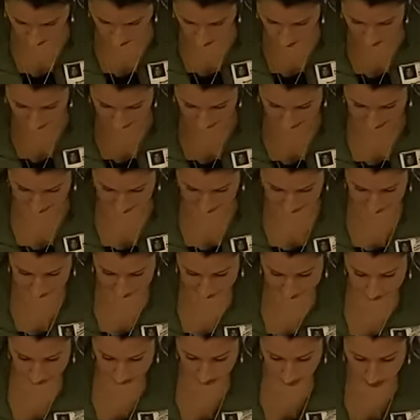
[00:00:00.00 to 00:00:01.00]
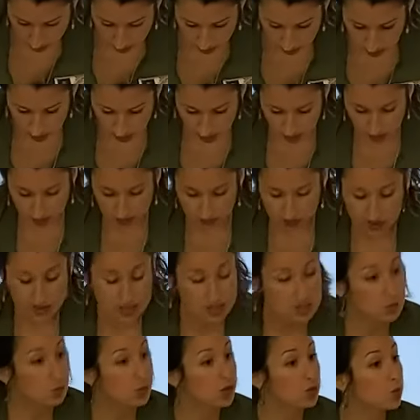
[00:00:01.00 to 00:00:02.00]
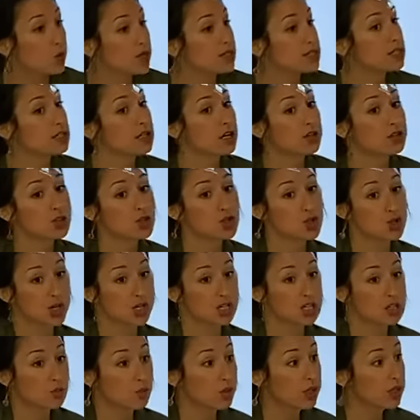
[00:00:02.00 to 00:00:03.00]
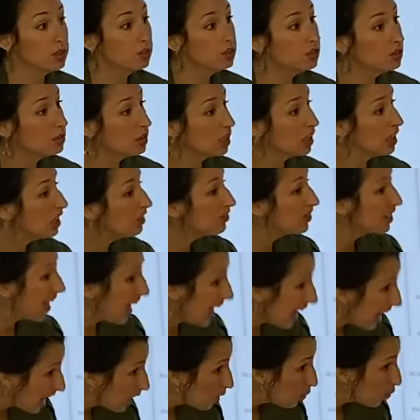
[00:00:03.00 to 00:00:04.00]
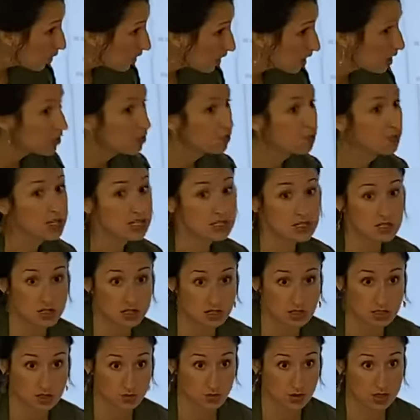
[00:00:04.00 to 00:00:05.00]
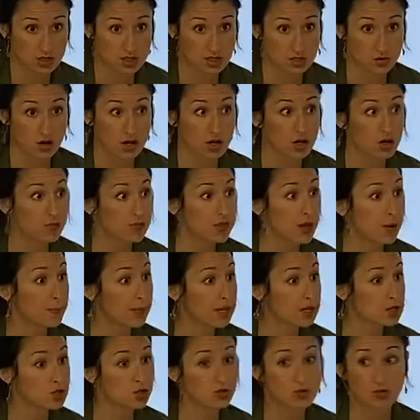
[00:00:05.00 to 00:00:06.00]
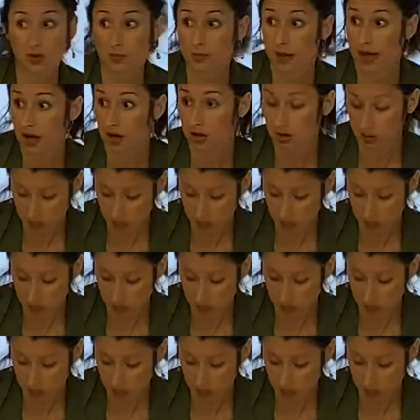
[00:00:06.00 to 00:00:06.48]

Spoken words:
Okay, this one was another tricky one. Even I would have missed this one, so I hope that makes you feel better,